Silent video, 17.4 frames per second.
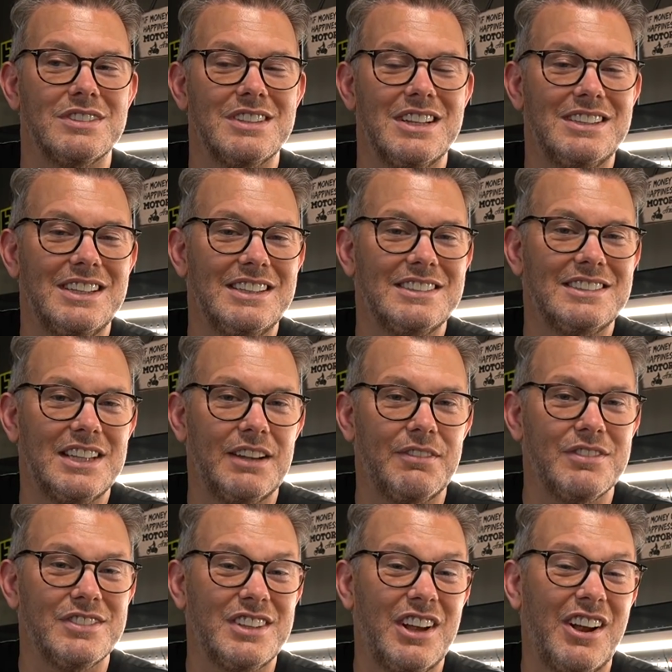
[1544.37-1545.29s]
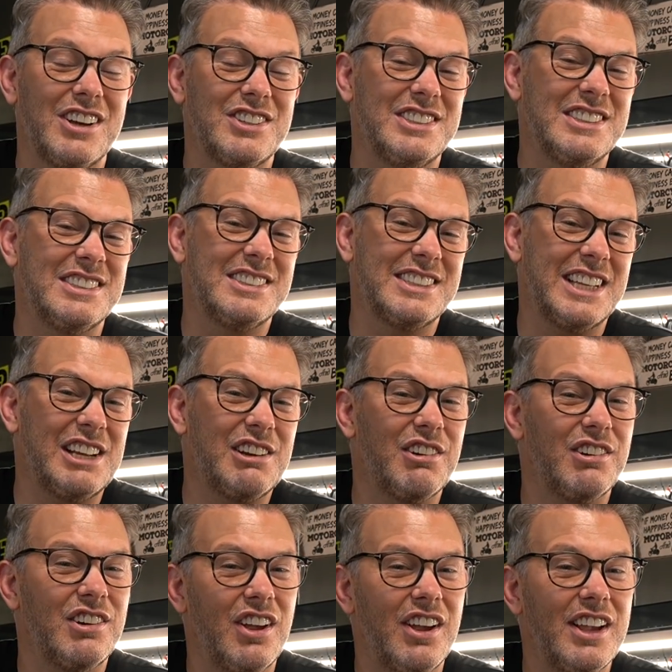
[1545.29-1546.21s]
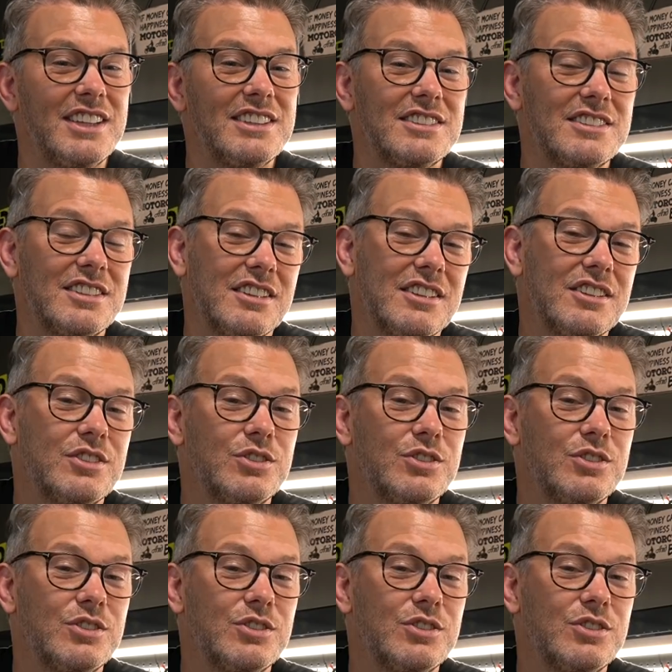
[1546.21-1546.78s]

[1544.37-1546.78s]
and the D7s are actually synchronized.